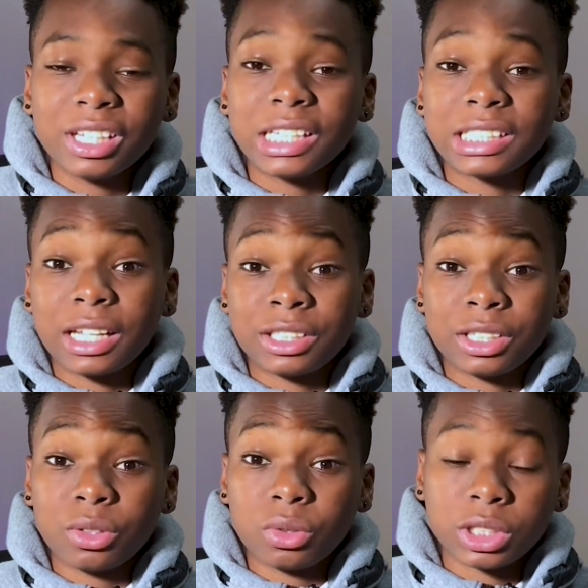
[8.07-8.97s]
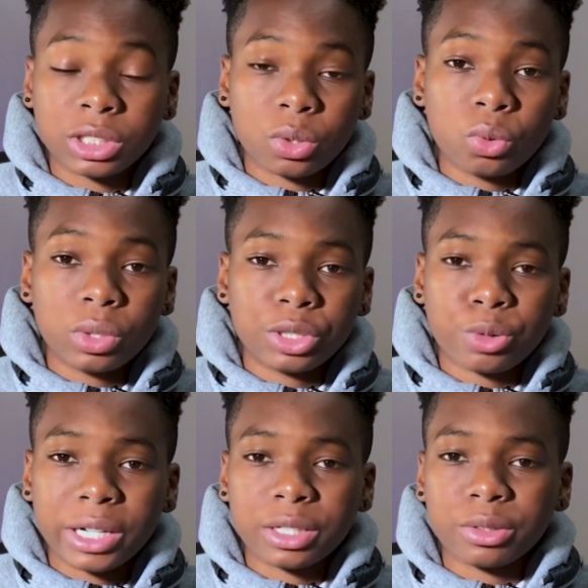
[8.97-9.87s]
So as you know school is
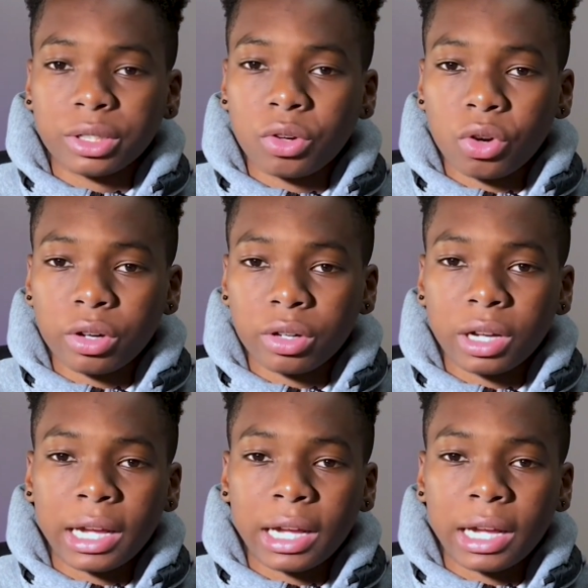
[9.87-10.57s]
right around the corner